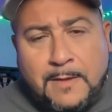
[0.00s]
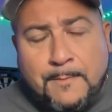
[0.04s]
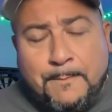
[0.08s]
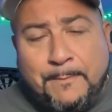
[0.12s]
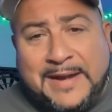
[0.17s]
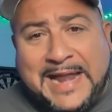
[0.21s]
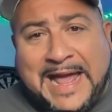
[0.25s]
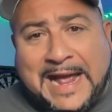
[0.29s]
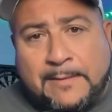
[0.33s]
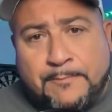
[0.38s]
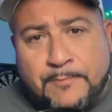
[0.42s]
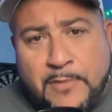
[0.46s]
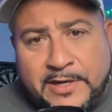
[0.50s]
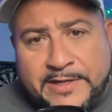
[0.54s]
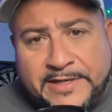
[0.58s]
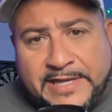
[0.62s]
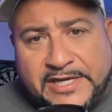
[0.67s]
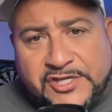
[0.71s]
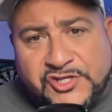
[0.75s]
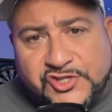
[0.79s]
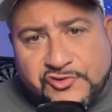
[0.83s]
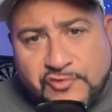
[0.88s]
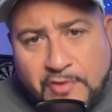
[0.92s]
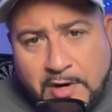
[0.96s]
Black Monday
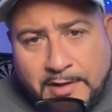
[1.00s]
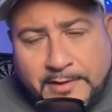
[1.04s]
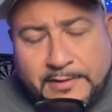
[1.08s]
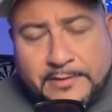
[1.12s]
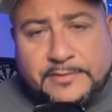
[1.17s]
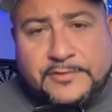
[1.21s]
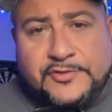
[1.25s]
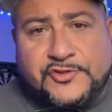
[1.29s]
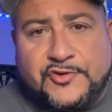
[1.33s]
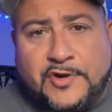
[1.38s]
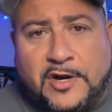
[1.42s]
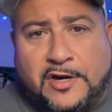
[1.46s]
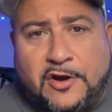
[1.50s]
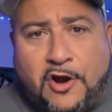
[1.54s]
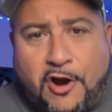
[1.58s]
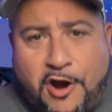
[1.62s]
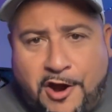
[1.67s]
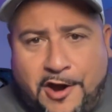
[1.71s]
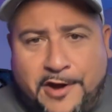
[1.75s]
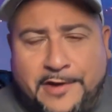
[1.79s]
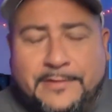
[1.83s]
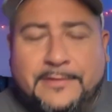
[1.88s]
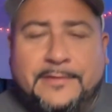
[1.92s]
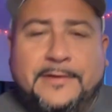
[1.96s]
struck, struck
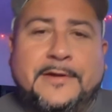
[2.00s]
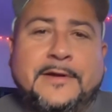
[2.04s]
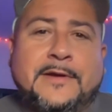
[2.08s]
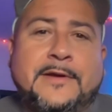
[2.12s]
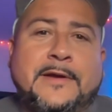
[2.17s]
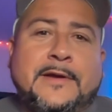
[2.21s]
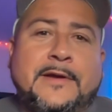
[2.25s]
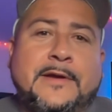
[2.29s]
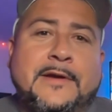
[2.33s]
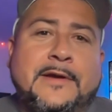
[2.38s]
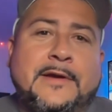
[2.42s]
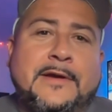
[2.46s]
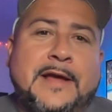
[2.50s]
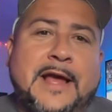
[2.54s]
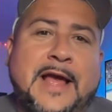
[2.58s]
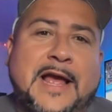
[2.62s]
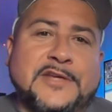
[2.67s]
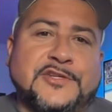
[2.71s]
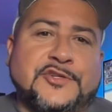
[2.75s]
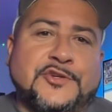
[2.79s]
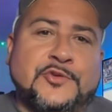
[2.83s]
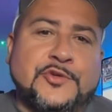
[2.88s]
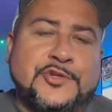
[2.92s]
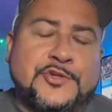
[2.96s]
hard.
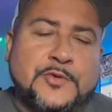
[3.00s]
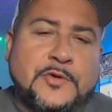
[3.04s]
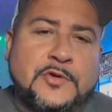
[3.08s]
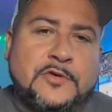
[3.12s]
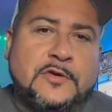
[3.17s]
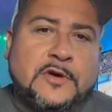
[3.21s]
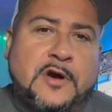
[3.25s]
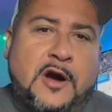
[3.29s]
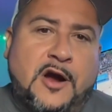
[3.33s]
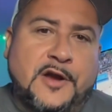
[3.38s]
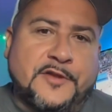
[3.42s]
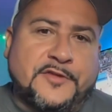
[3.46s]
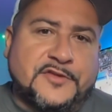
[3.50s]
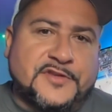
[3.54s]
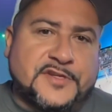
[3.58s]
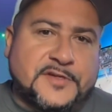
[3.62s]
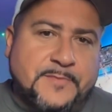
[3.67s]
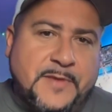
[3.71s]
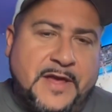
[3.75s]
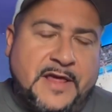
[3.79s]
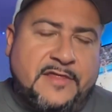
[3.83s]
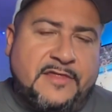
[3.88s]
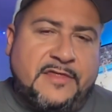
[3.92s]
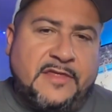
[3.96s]
As usual, Arthur
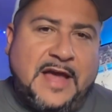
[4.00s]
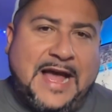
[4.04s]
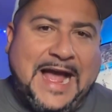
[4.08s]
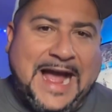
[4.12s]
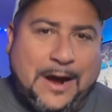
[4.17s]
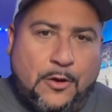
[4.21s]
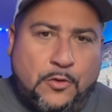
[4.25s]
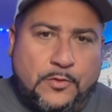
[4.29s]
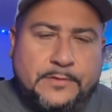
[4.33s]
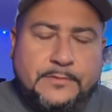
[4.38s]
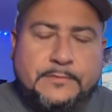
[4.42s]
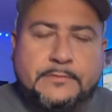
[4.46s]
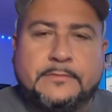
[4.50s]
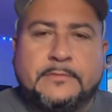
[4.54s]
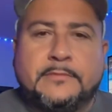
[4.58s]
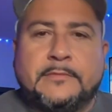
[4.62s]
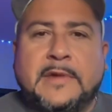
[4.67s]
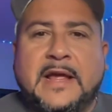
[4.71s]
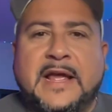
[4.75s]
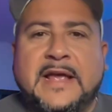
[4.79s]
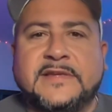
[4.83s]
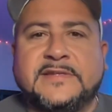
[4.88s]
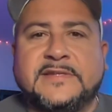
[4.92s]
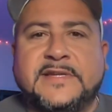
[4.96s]
Smith out
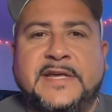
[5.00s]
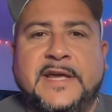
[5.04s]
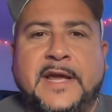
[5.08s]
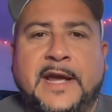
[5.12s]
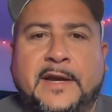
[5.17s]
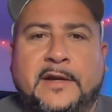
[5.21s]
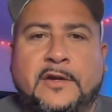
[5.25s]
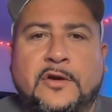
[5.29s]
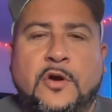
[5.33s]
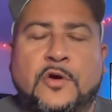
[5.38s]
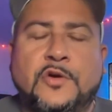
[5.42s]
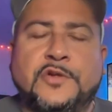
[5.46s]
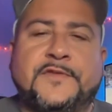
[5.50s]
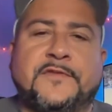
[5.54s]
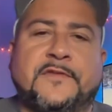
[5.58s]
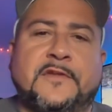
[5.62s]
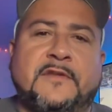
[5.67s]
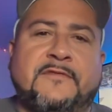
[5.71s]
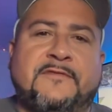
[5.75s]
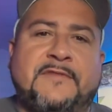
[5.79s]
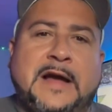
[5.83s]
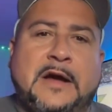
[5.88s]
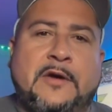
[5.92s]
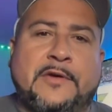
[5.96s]
as the head coach for the
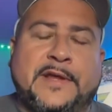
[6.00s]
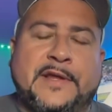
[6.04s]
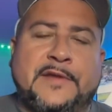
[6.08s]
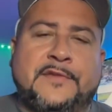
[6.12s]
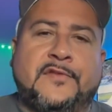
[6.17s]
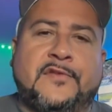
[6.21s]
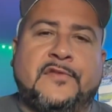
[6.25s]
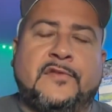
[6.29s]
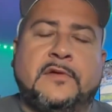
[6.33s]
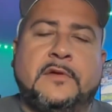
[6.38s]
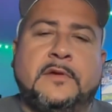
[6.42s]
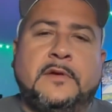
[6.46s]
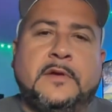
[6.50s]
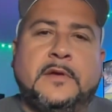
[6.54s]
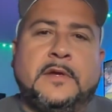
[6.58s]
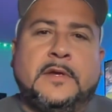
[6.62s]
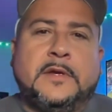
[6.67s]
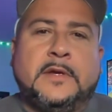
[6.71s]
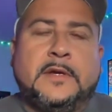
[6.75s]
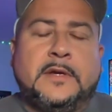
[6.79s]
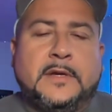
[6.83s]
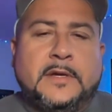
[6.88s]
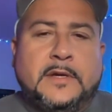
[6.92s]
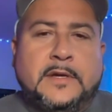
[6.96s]
Falcons.
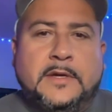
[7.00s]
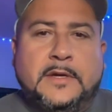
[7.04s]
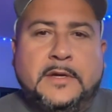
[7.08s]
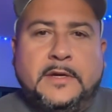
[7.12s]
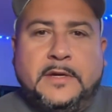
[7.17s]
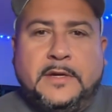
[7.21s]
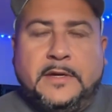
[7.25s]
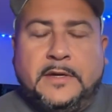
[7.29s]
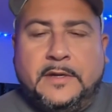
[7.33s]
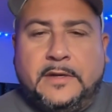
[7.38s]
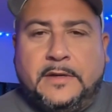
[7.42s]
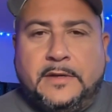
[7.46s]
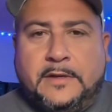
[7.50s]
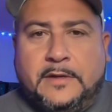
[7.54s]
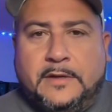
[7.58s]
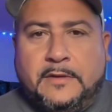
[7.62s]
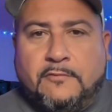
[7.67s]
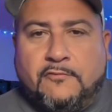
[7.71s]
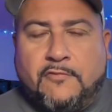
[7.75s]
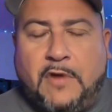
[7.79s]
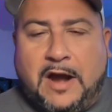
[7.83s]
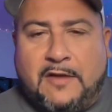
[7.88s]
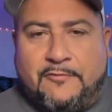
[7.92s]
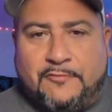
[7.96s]

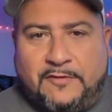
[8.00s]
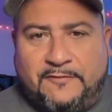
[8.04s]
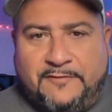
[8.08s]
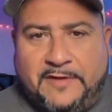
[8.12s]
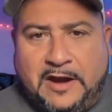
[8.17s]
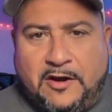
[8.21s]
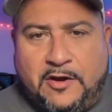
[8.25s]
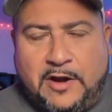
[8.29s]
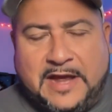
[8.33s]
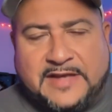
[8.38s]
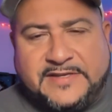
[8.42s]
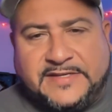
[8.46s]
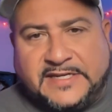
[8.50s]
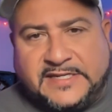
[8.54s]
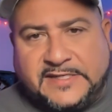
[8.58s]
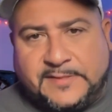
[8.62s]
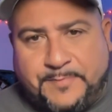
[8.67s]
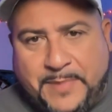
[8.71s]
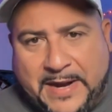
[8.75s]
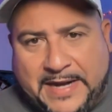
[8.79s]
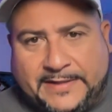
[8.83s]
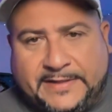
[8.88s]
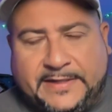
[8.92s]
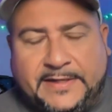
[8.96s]
Ron Rivera, as
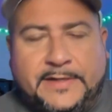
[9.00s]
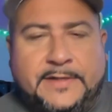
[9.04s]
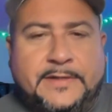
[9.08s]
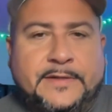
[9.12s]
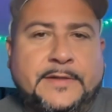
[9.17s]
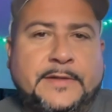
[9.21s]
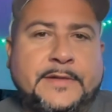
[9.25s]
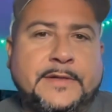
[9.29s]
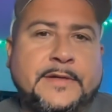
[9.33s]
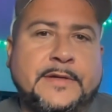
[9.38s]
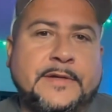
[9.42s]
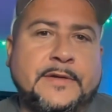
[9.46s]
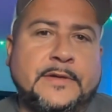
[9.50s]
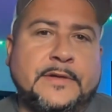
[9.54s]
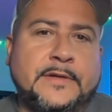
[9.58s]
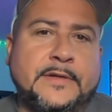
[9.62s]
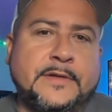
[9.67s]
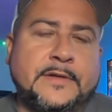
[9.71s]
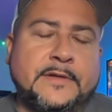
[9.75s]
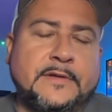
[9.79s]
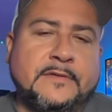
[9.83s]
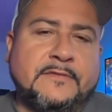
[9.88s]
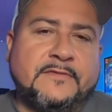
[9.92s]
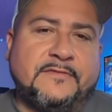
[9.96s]
expected,
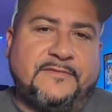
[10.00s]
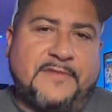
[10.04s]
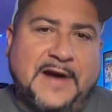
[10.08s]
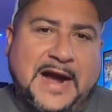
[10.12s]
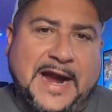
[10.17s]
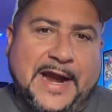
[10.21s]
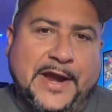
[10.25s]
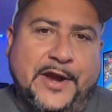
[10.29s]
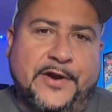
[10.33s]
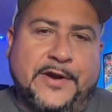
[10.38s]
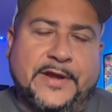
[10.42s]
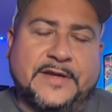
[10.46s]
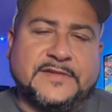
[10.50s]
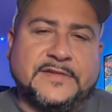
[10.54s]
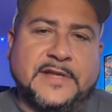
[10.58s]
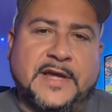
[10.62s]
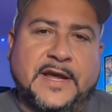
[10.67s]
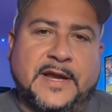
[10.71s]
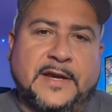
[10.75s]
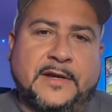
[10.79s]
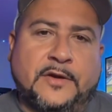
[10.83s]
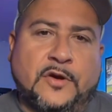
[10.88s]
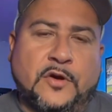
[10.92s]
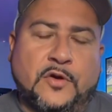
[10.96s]
fired as the
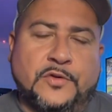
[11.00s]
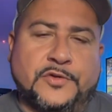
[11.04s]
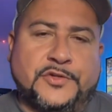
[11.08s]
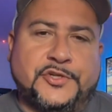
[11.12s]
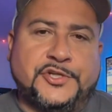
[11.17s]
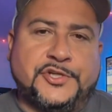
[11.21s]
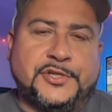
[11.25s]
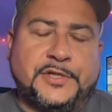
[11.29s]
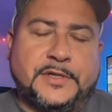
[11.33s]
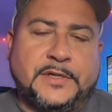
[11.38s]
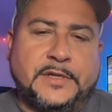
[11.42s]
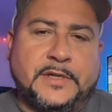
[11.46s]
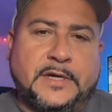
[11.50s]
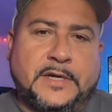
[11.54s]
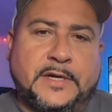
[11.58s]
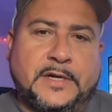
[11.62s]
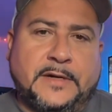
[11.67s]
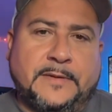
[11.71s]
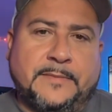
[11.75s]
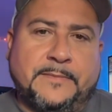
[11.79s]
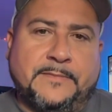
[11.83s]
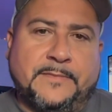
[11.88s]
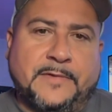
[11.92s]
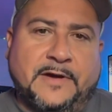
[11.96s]
head coach
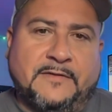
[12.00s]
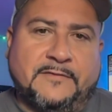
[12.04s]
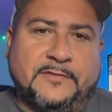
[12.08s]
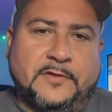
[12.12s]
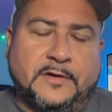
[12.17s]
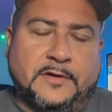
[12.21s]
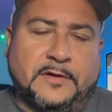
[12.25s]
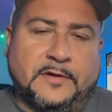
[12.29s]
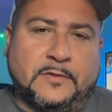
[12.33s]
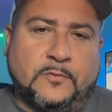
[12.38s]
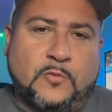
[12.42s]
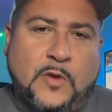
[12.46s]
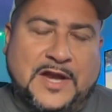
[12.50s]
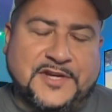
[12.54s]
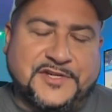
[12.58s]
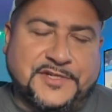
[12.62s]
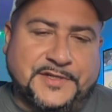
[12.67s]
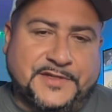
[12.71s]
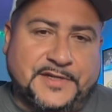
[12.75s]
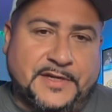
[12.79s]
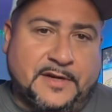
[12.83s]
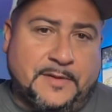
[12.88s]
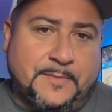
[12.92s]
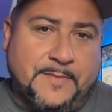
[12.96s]
um, of the
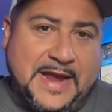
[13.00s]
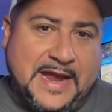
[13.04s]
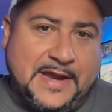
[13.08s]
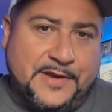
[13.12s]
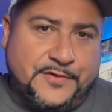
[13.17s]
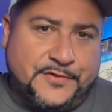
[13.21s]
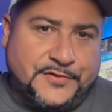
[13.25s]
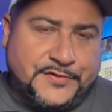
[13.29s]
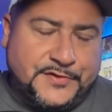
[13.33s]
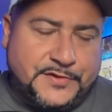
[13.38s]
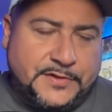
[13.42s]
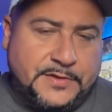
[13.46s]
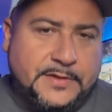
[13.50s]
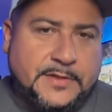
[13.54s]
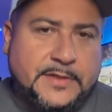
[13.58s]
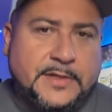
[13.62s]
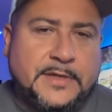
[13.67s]
Washington Commanders.